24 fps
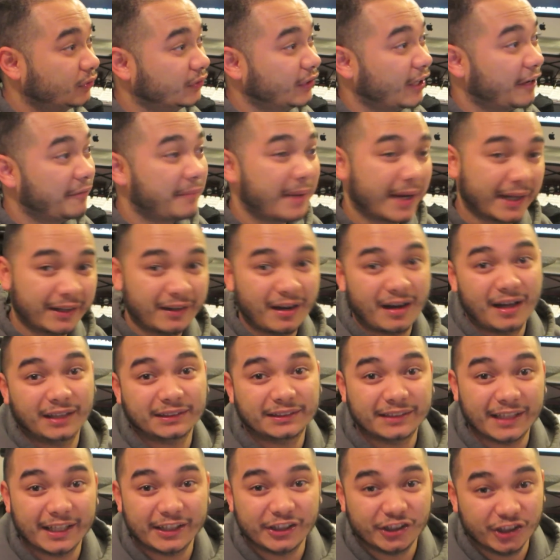love my
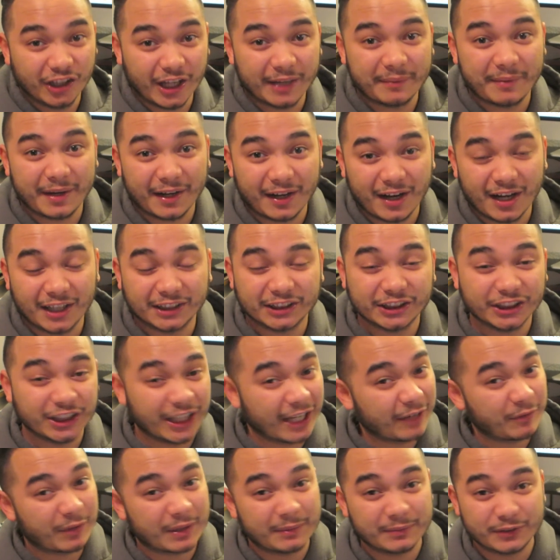content, you like my content, you
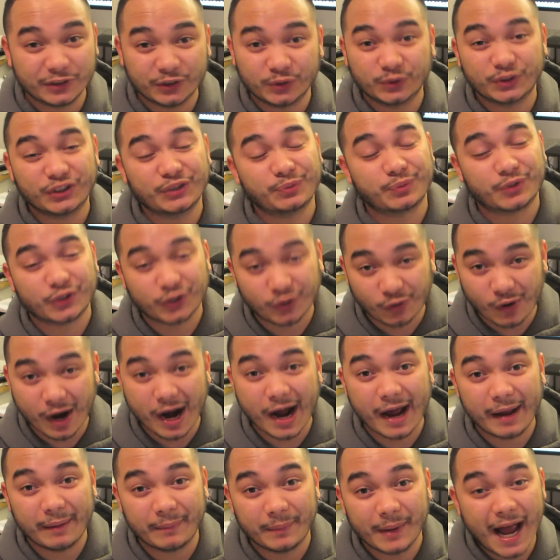like what I'm doing,
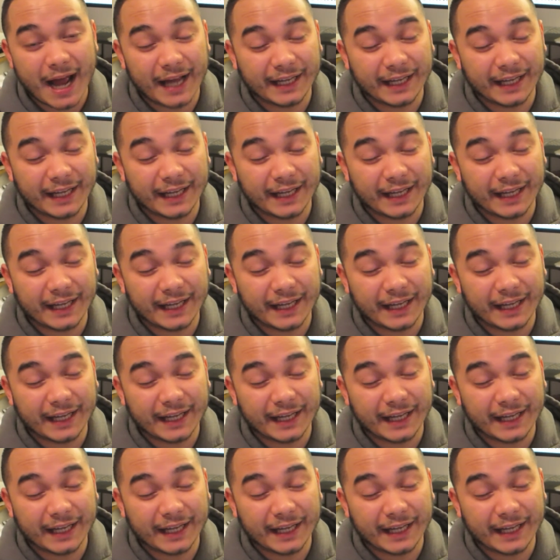subscribe.